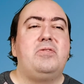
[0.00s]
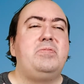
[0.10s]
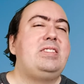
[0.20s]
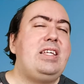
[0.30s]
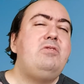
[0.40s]

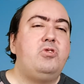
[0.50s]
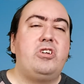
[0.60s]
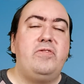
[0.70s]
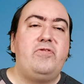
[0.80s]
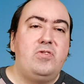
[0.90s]
tend to
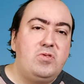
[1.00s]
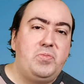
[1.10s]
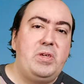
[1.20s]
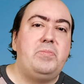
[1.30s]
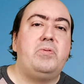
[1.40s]
confuse
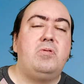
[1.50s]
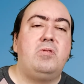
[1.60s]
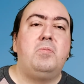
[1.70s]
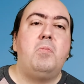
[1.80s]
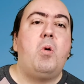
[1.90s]
people
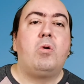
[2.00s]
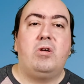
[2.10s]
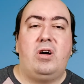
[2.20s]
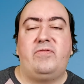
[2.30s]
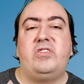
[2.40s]
more
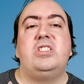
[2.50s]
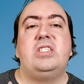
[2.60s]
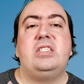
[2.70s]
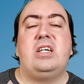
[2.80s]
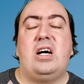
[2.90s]
often
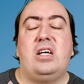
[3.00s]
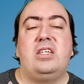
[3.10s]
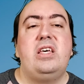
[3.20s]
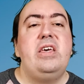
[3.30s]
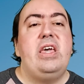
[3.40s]
than not.
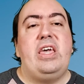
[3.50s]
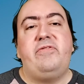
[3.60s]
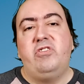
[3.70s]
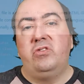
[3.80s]
If you're